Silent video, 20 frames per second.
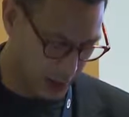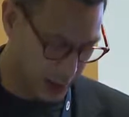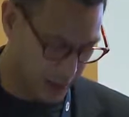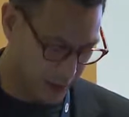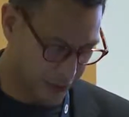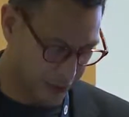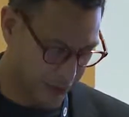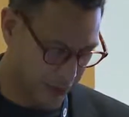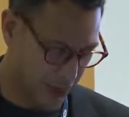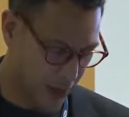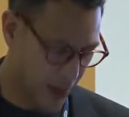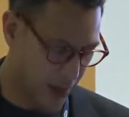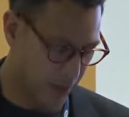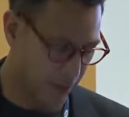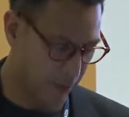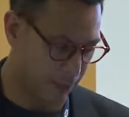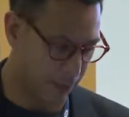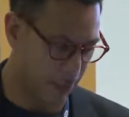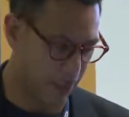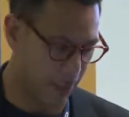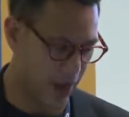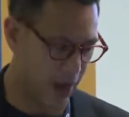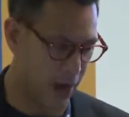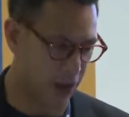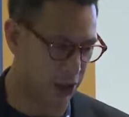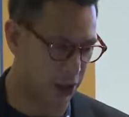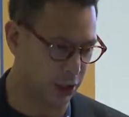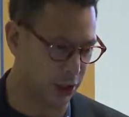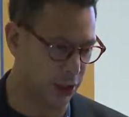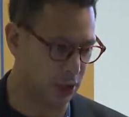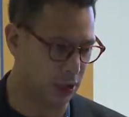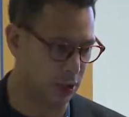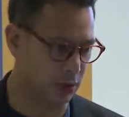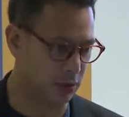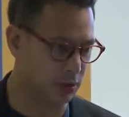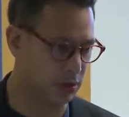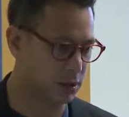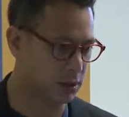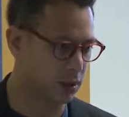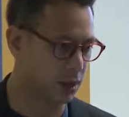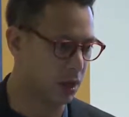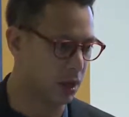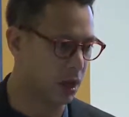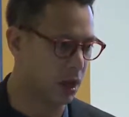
about how you can use